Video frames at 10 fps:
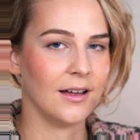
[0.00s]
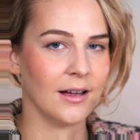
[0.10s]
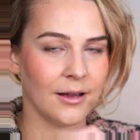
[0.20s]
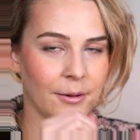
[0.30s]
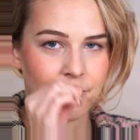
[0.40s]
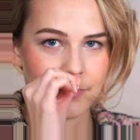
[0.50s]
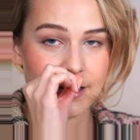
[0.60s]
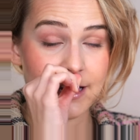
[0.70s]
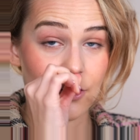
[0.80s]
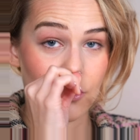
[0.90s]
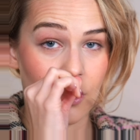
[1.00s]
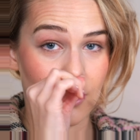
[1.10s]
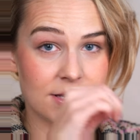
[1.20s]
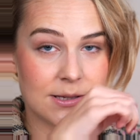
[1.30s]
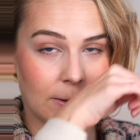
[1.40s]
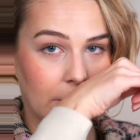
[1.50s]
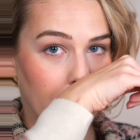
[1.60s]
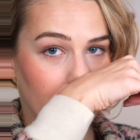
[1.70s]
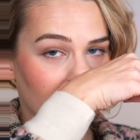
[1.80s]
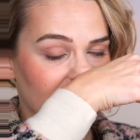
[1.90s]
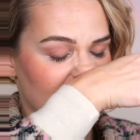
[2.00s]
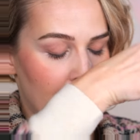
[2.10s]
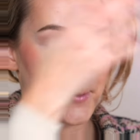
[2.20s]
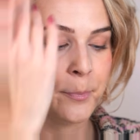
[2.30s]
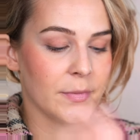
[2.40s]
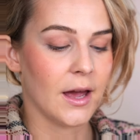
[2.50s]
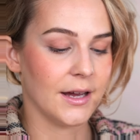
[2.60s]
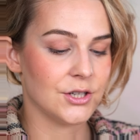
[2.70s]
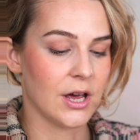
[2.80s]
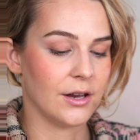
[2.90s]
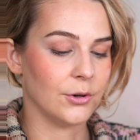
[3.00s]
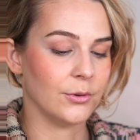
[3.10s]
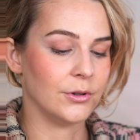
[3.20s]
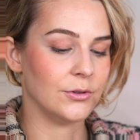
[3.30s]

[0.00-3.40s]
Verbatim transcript: a clear gloss on top of eyeshadow.